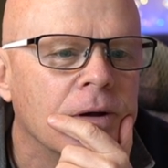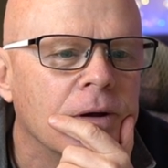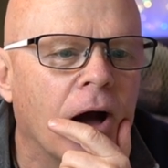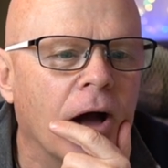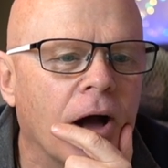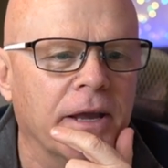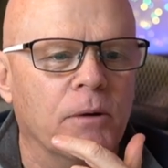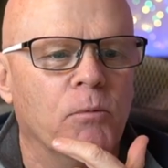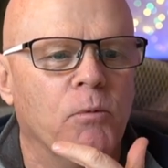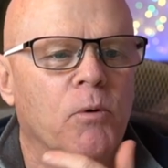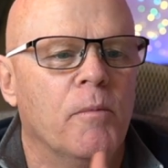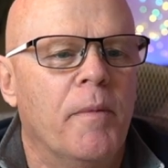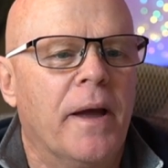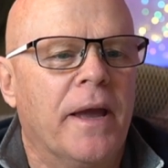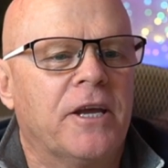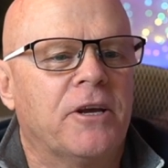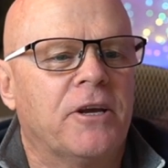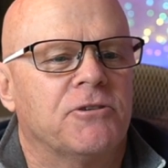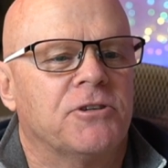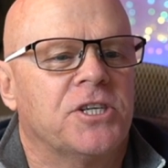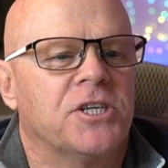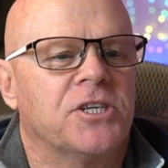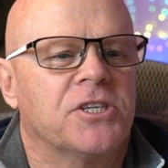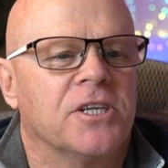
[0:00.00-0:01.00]
Oh yeah, we'll make
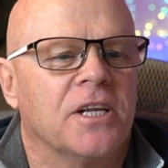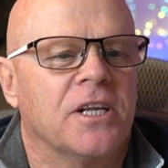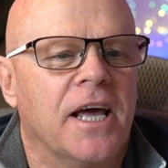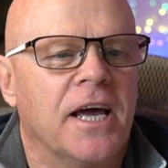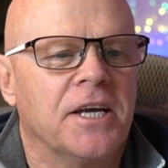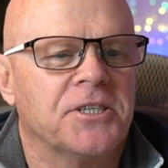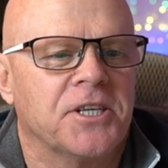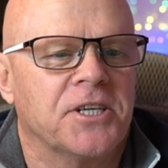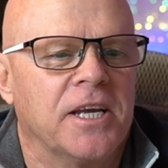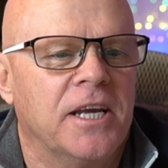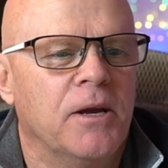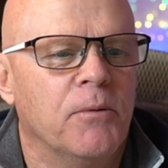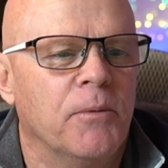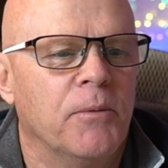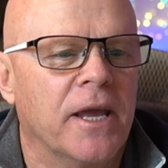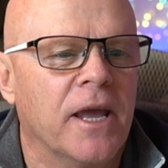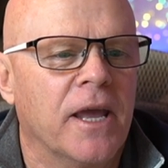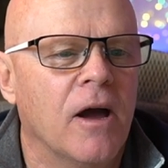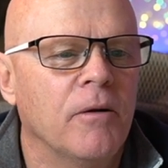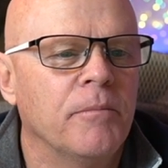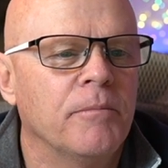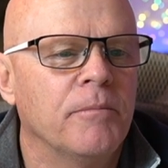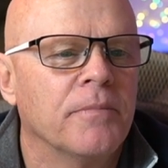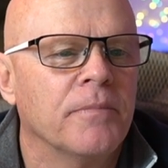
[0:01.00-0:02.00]
your assistant lazy. Here we
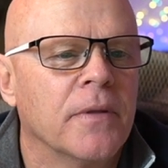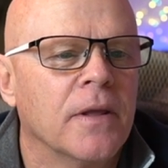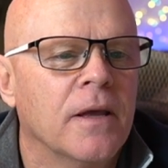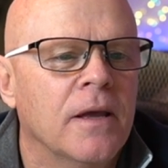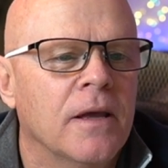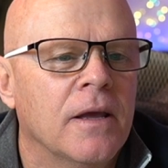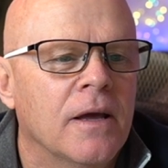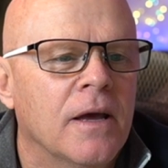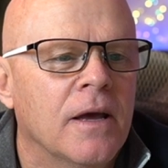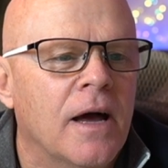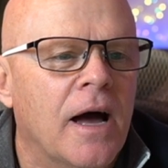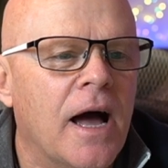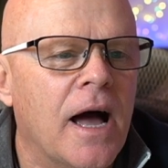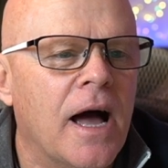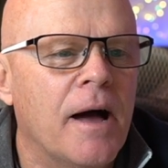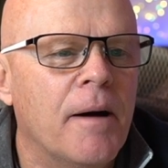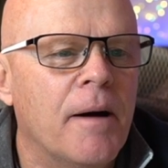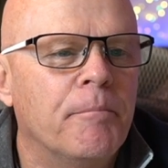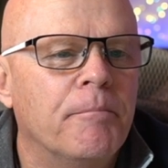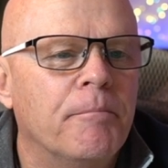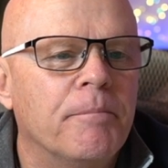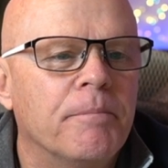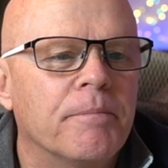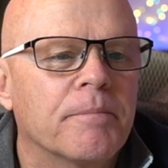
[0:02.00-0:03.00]
go.
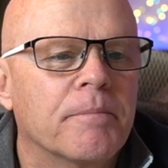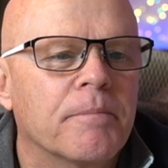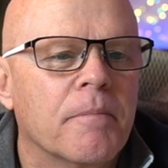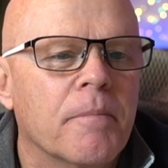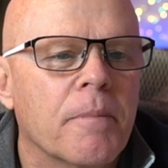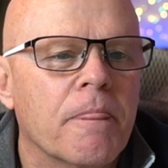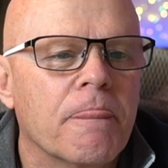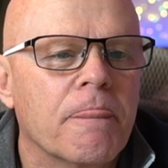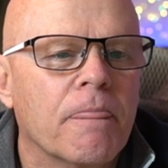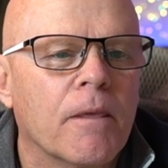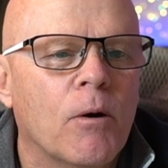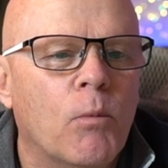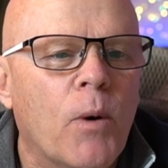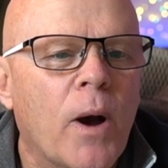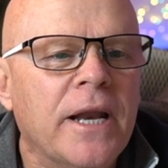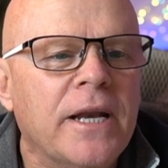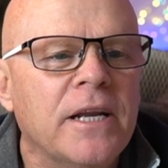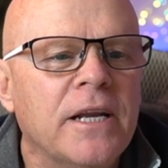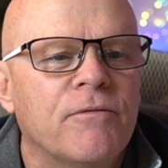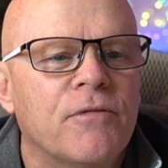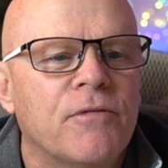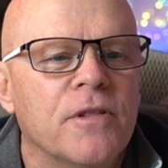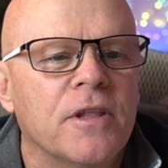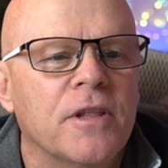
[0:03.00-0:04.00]
Um,
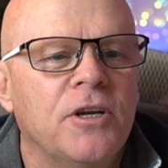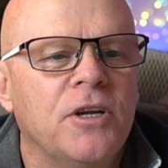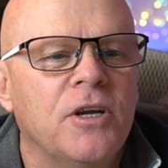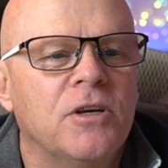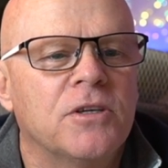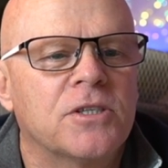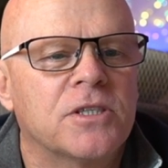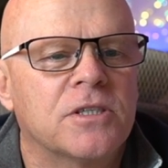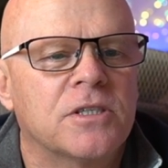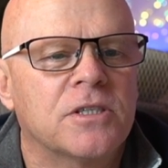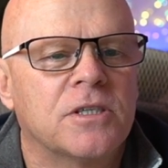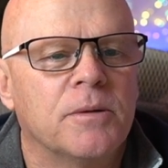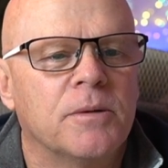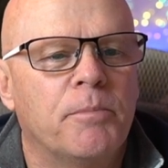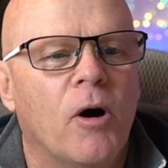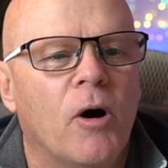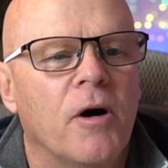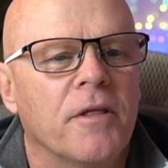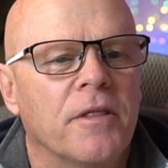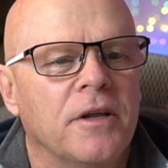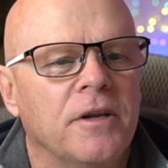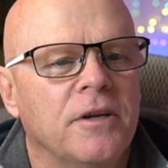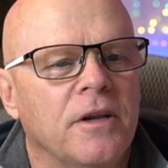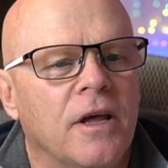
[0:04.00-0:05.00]
waiting for the news to
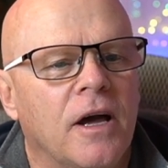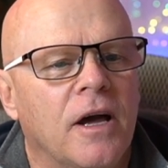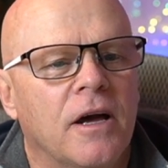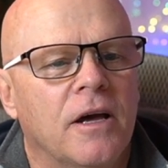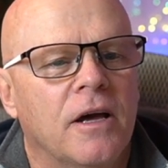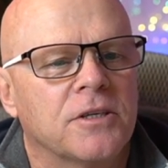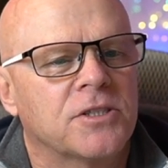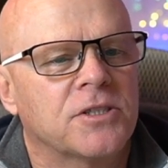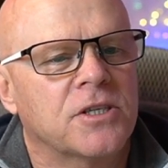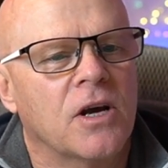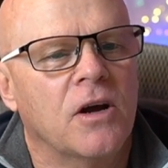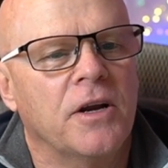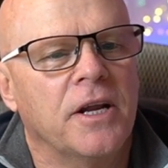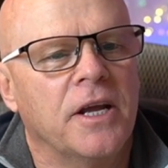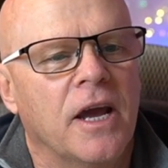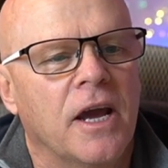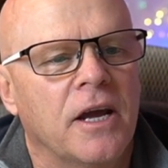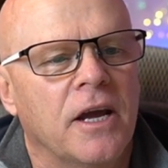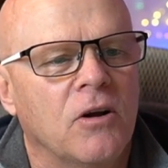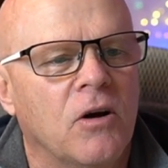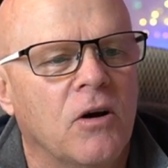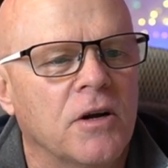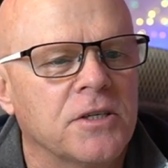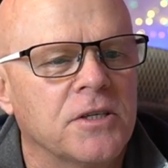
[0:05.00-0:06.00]
buy the uh, Sony
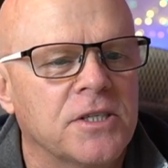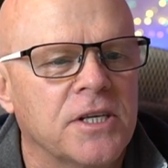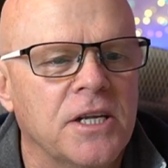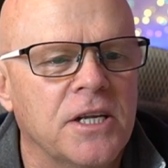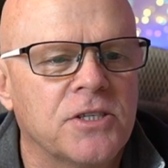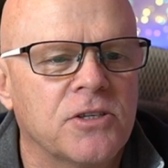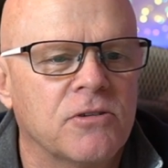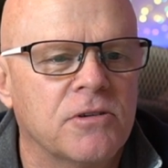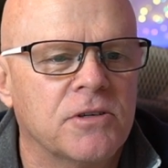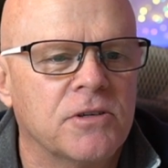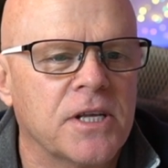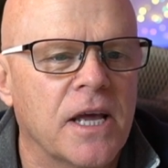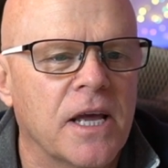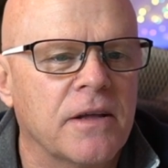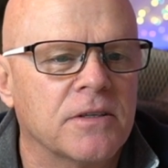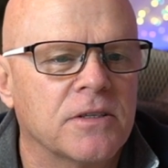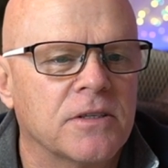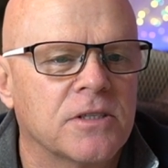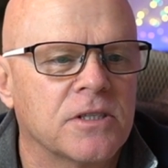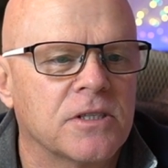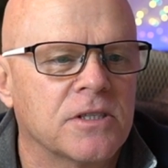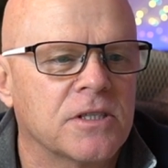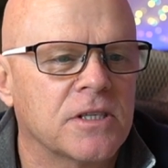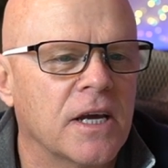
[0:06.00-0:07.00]
A9 sensor. Is
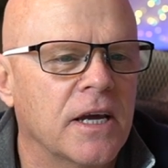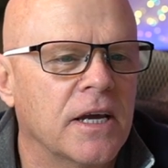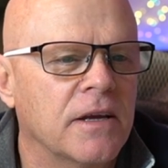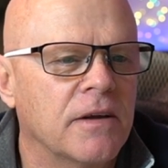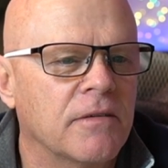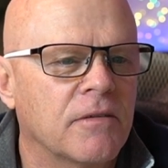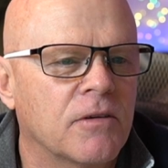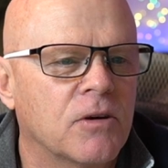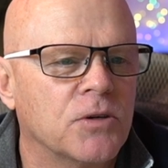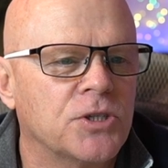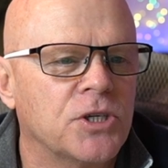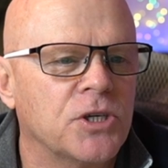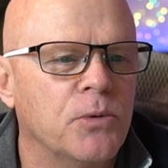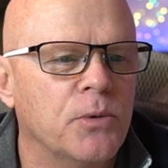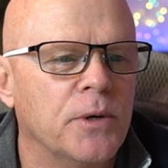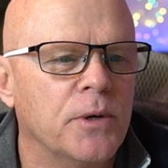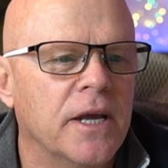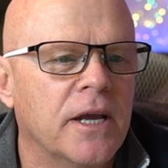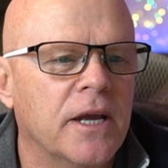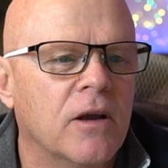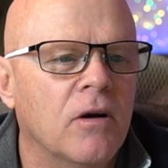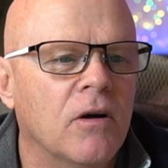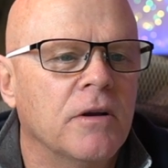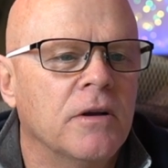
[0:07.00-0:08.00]
that to say because you were
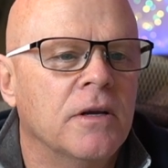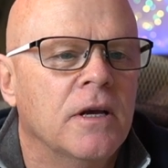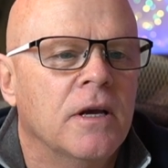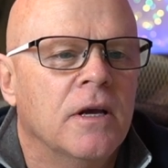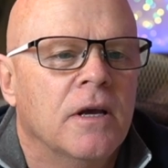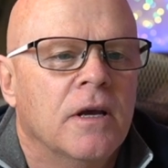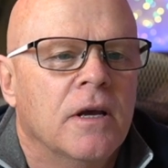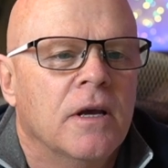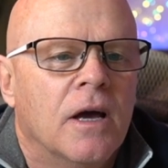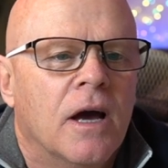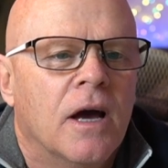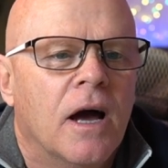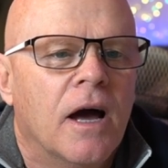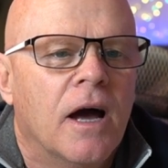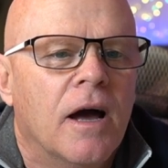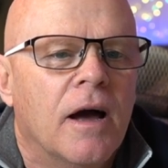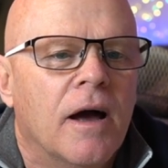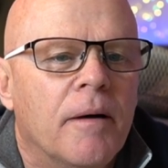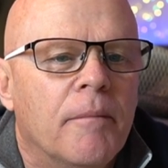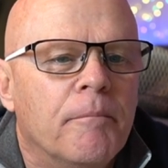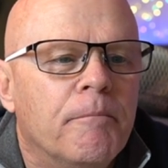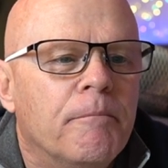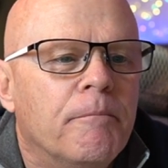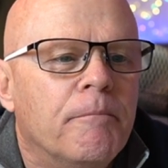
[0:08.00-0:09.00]
Nikon?
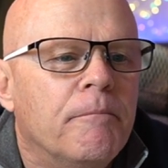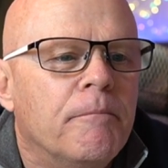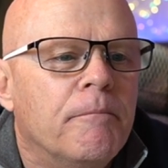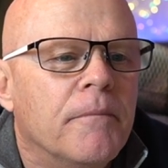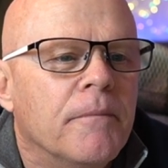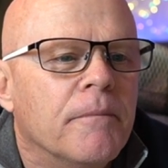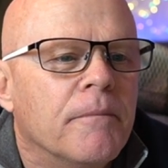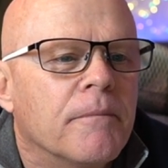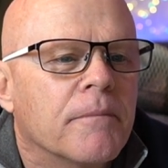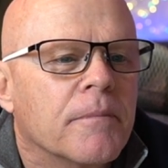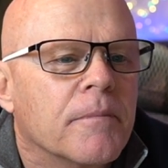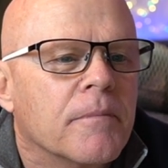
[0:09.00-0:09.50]
Um,